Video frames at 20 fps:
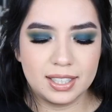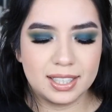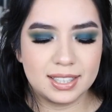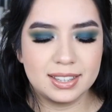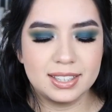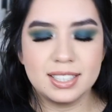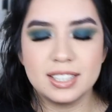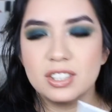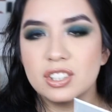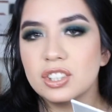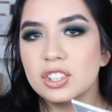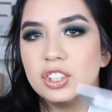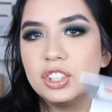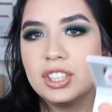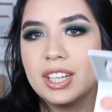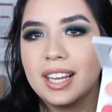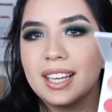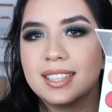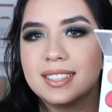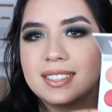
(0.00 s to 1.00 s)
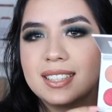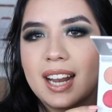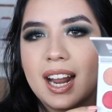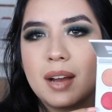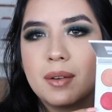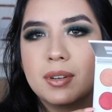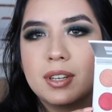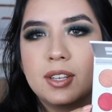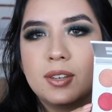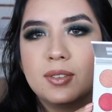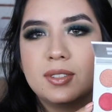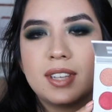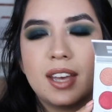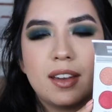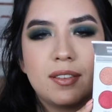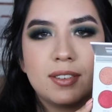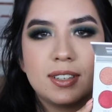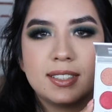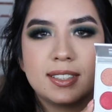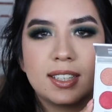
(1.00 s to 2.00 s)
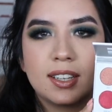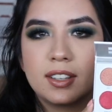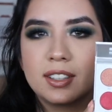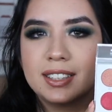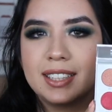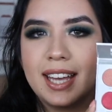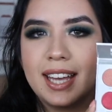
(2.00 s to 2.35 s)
Like these are shades that I would use every single